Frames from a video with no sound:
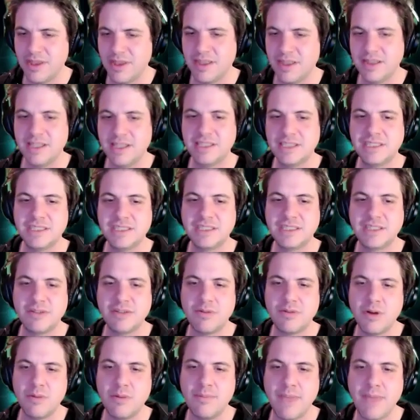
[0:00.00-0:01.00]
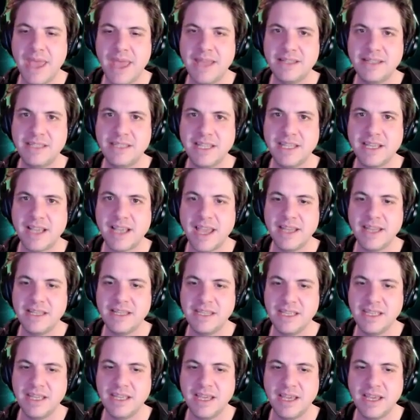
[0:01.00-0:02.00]
this is the romantic
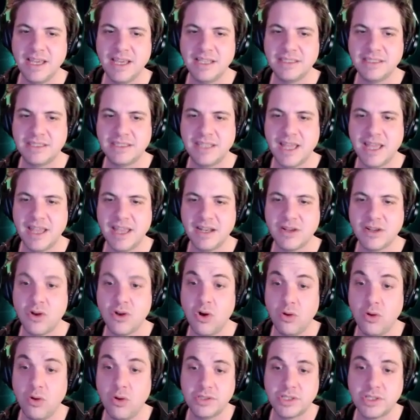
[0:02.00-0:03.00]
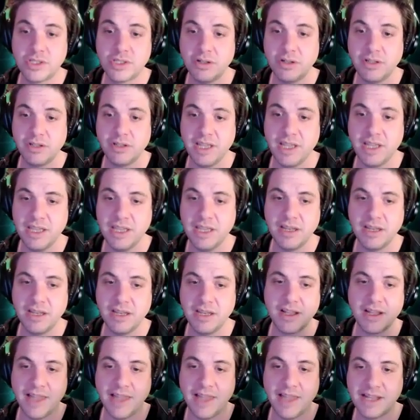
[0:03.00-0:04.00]
idea, is that culturally, in a
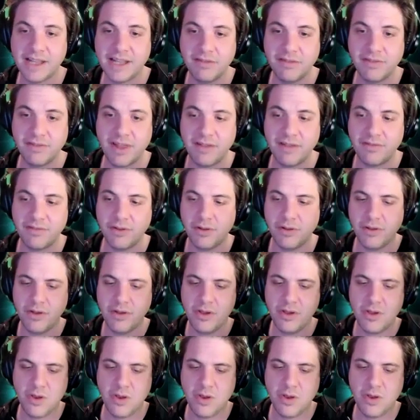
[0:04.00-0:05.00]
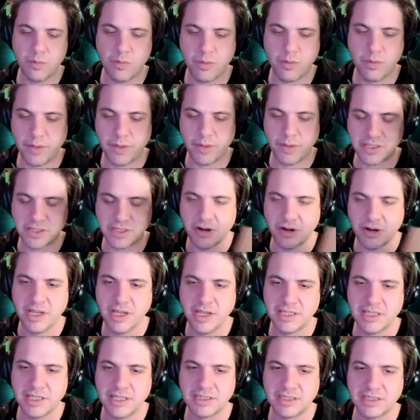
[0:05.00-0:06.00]
collective level, we're
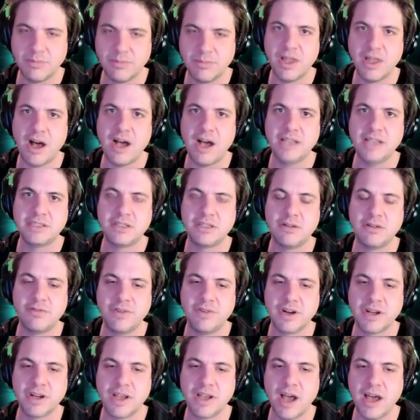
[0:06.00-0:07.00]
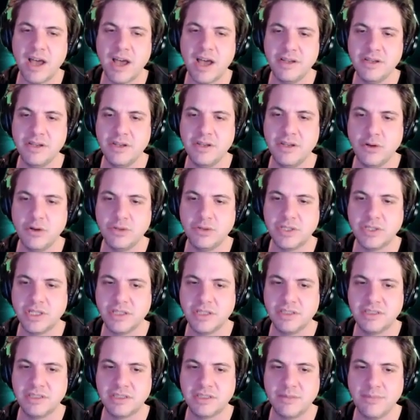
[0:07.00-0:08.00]
returning to some lost or forgotten
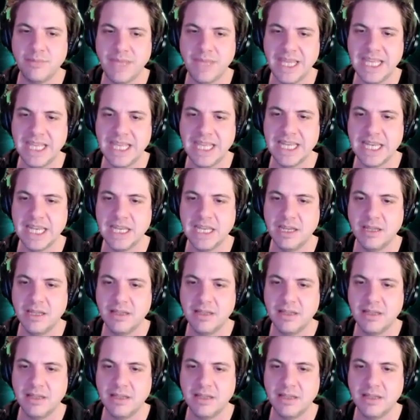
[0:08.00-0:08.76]
notion, some Eden